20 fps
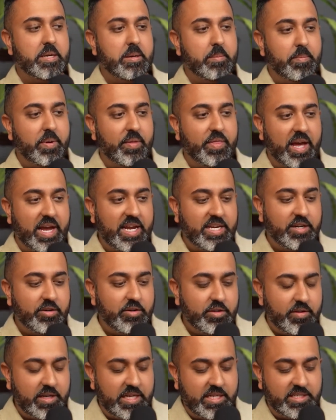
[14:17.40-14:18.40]
But the idea
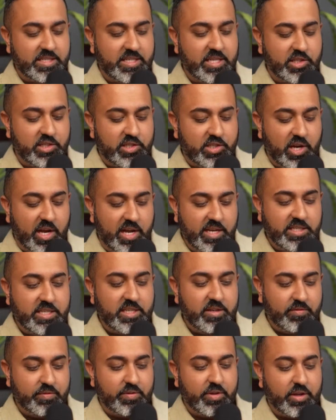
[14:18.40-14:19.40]
is the
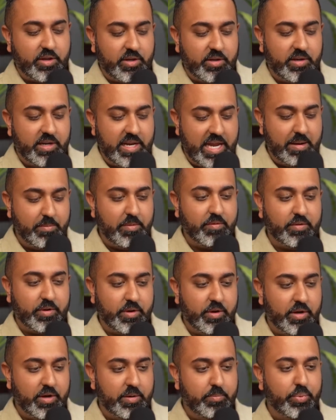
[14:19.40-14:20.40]
chanting of the name of
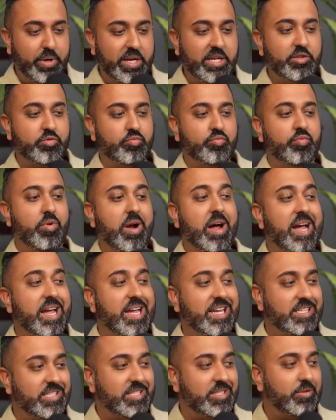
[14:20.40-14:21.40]
God brings
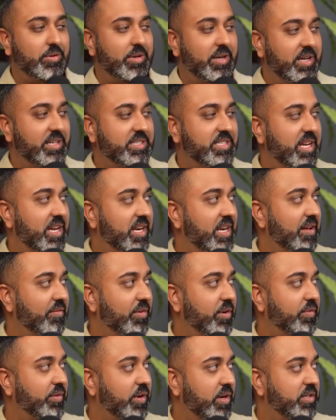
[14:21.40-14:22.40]
rise to a certain
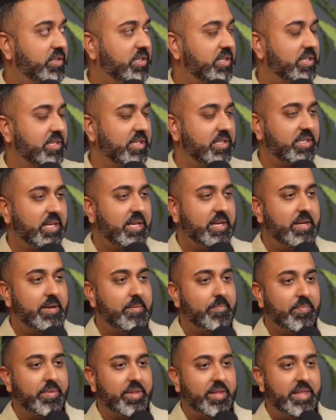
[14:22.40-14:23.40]
level of consciousness.
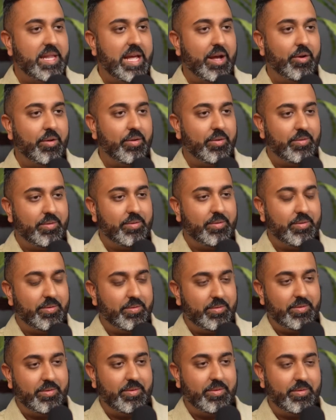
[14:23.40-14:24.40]
Now,
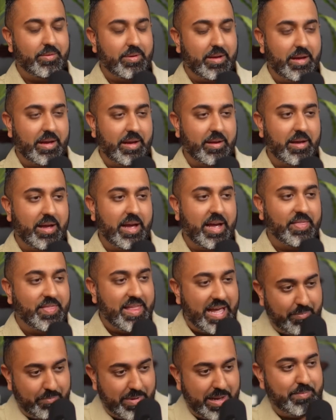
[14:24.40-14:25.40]

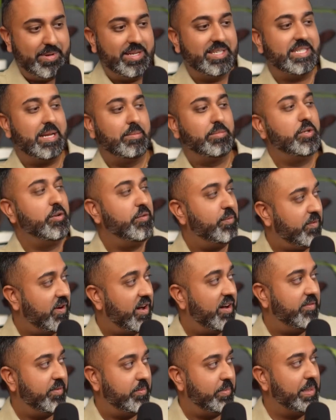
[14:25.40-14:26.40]
that might be a step too
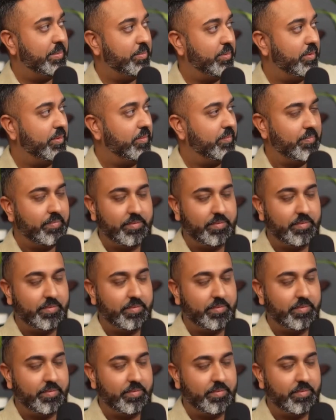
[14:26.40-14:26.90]
far for people.